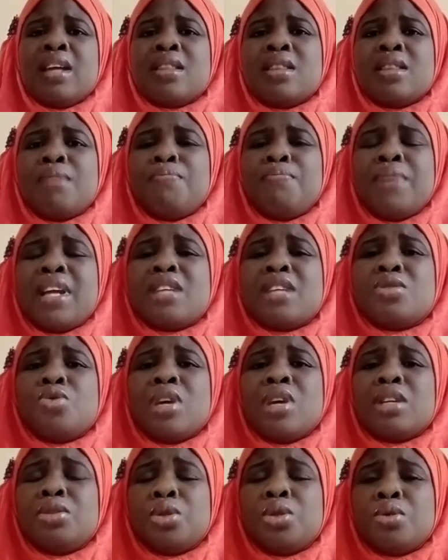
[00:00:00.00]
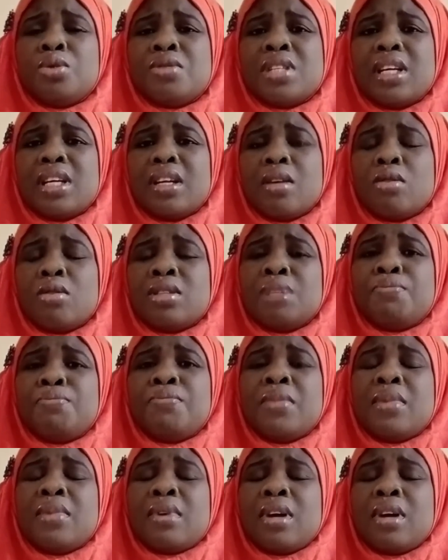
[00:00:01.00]
The place you are choosing
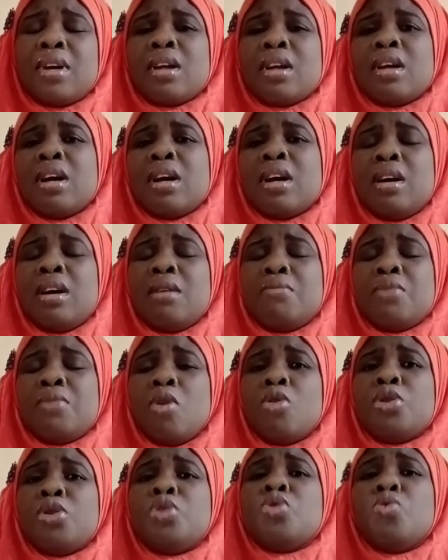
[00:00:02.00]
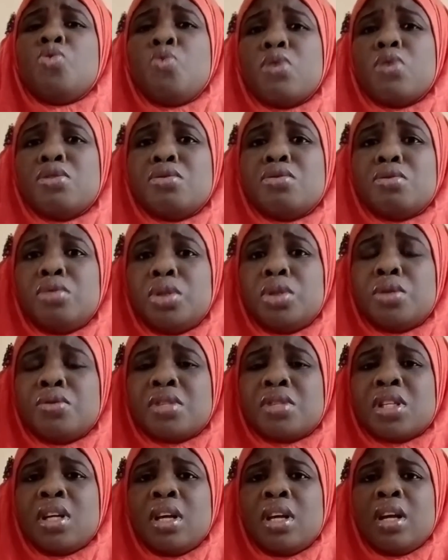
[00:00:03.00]
or you want to
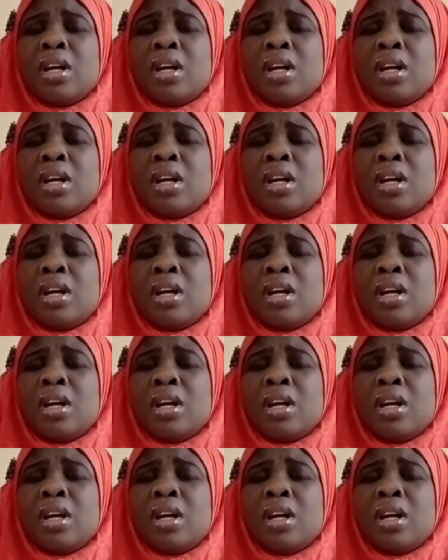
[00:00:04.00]
choose,